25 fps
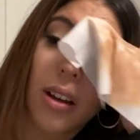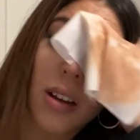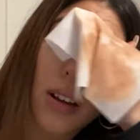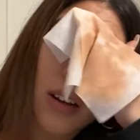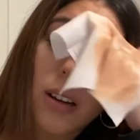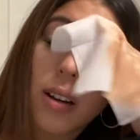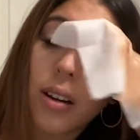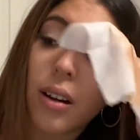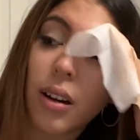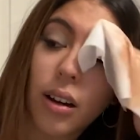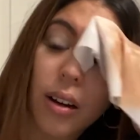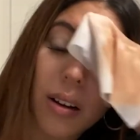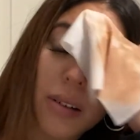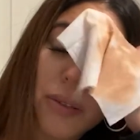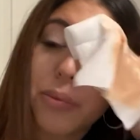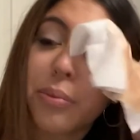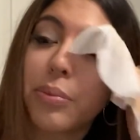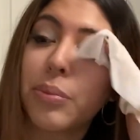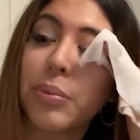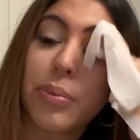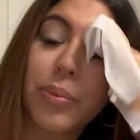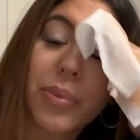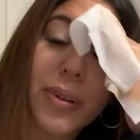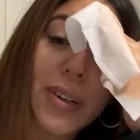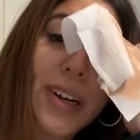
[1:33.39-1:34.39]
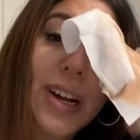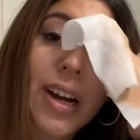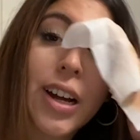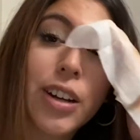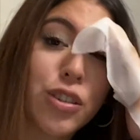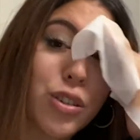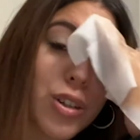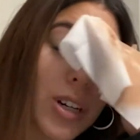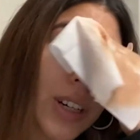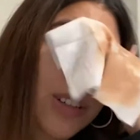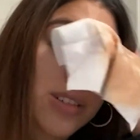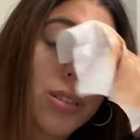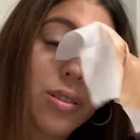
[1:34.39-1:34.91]
But I try to
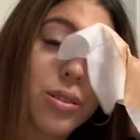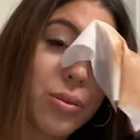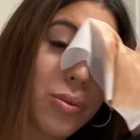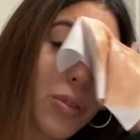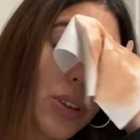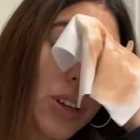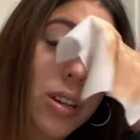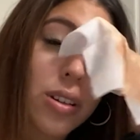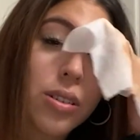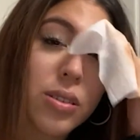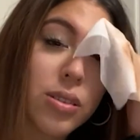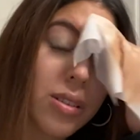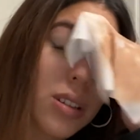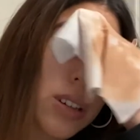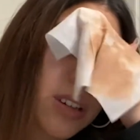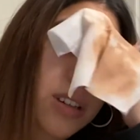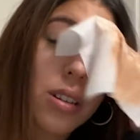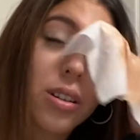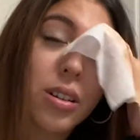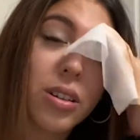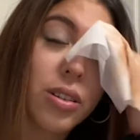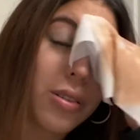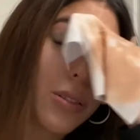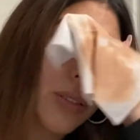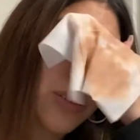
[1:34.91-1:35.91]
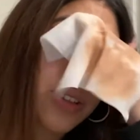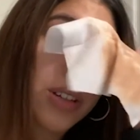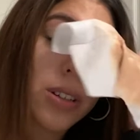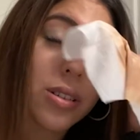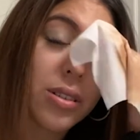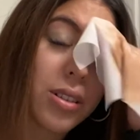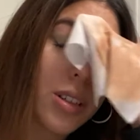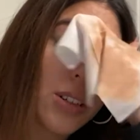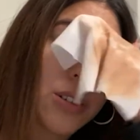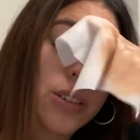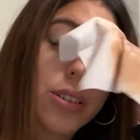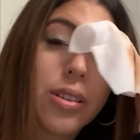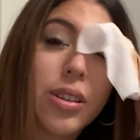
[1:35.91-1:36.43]
do little things here
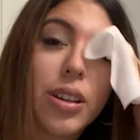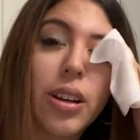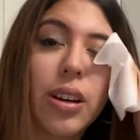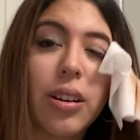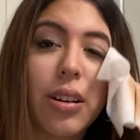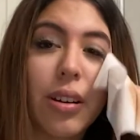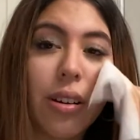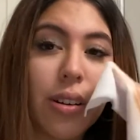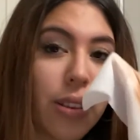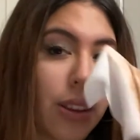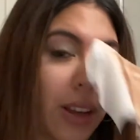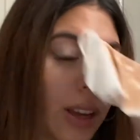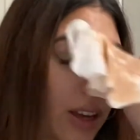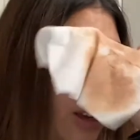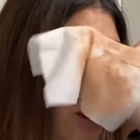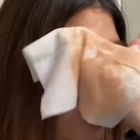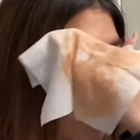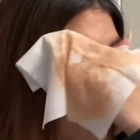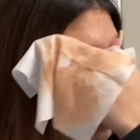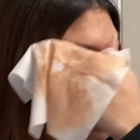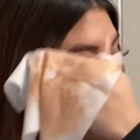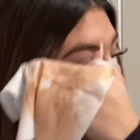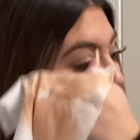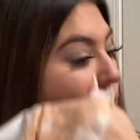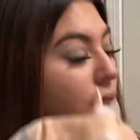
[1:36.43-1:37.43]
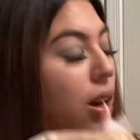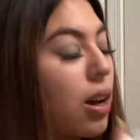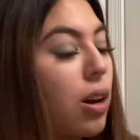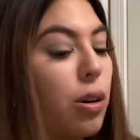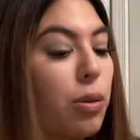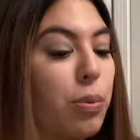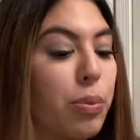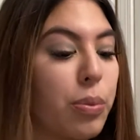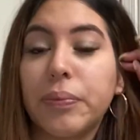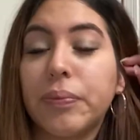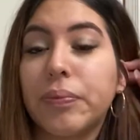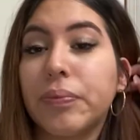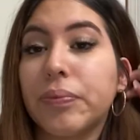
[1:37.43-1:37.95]
and there that just help.
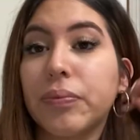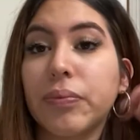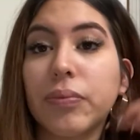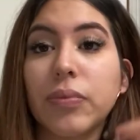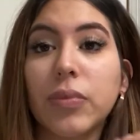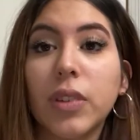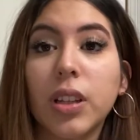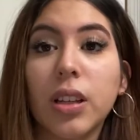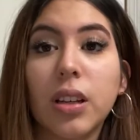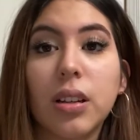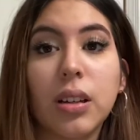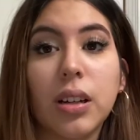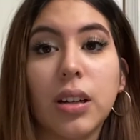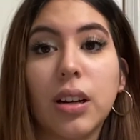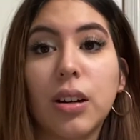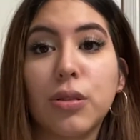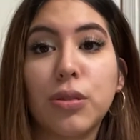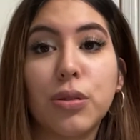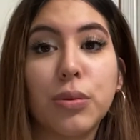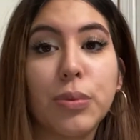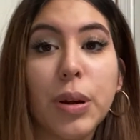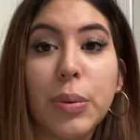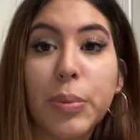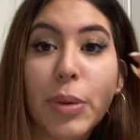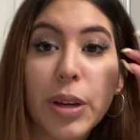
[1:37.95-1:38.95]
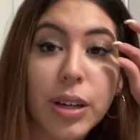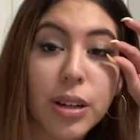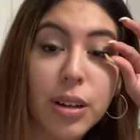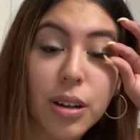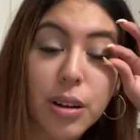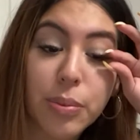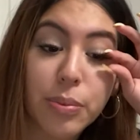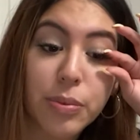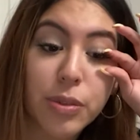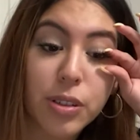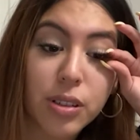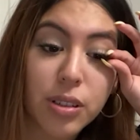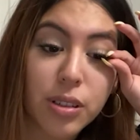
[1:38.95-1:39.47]
Like I'll do my makeup
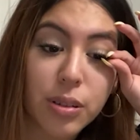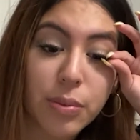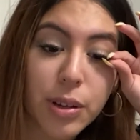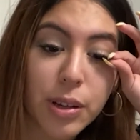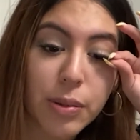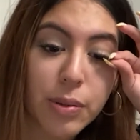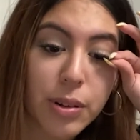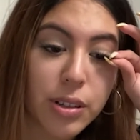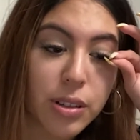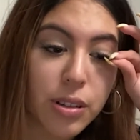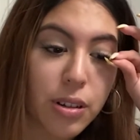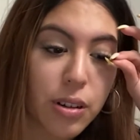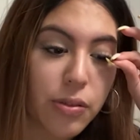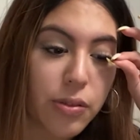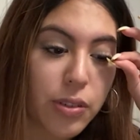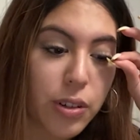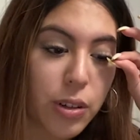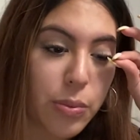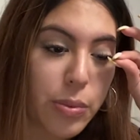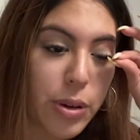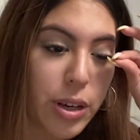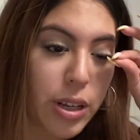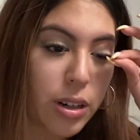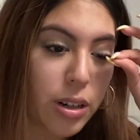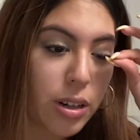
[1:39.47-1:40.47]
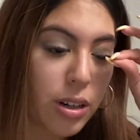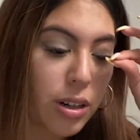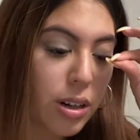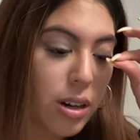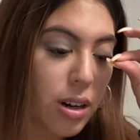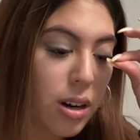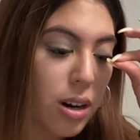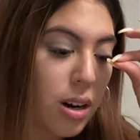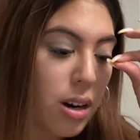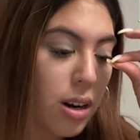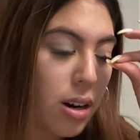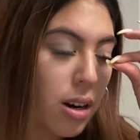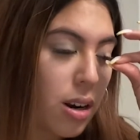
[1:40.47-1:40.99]
just to make myself feel better.
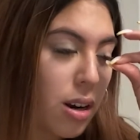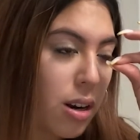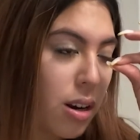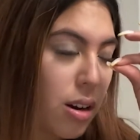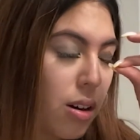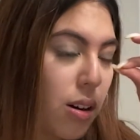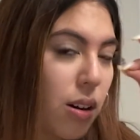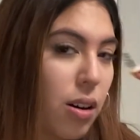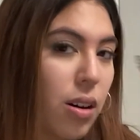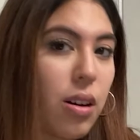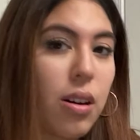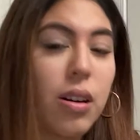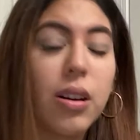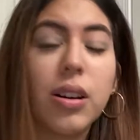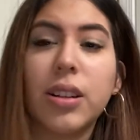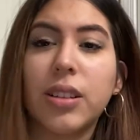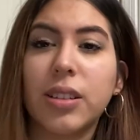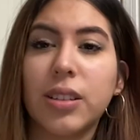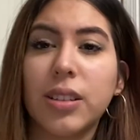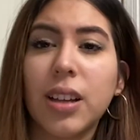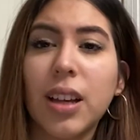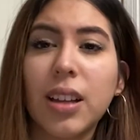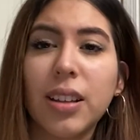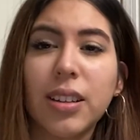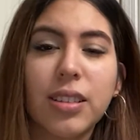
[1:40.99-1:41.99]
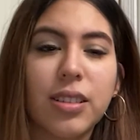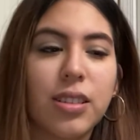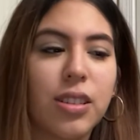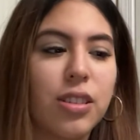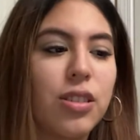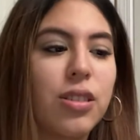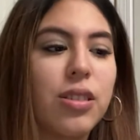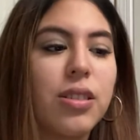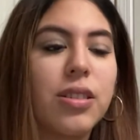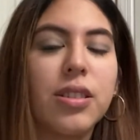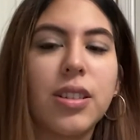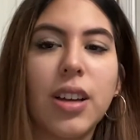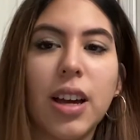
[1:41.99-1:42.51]
Isn't that like such a
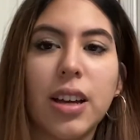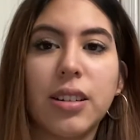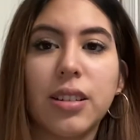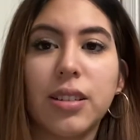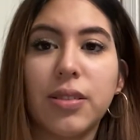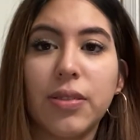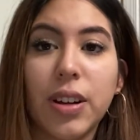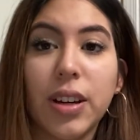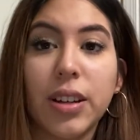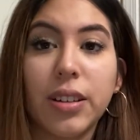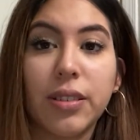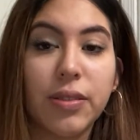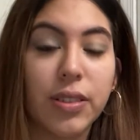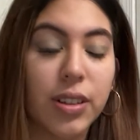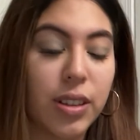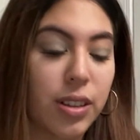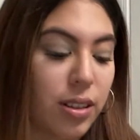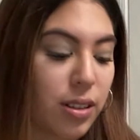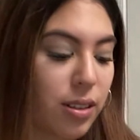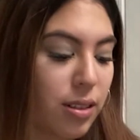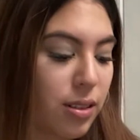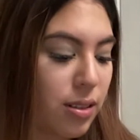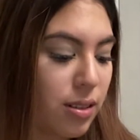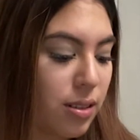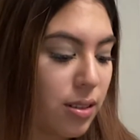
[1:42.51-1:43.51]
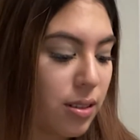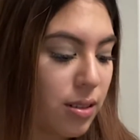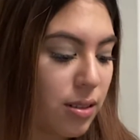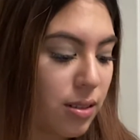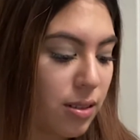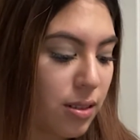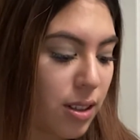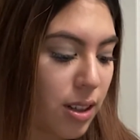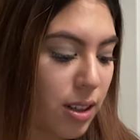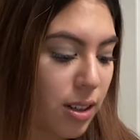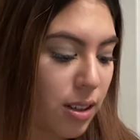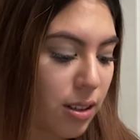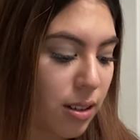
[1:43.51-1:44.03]
satisfying feeling,
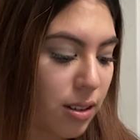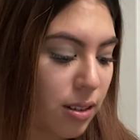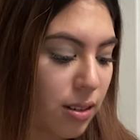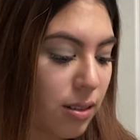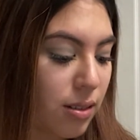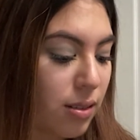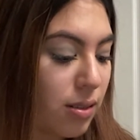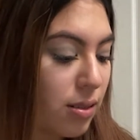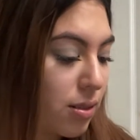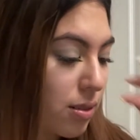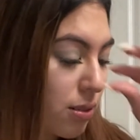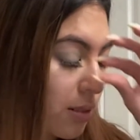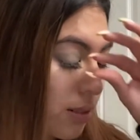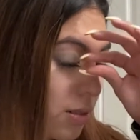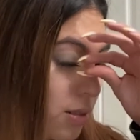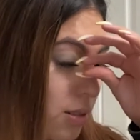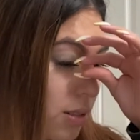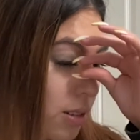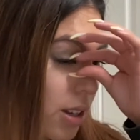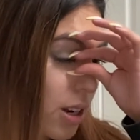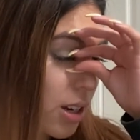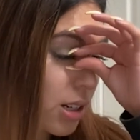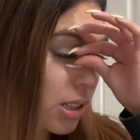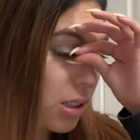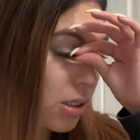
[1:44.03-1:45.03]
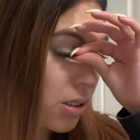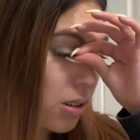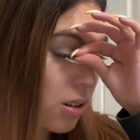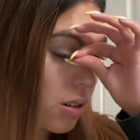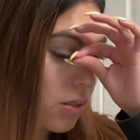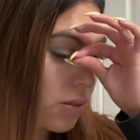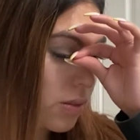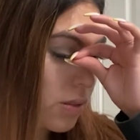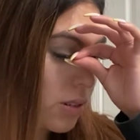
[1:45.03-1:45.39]
taking lashes off?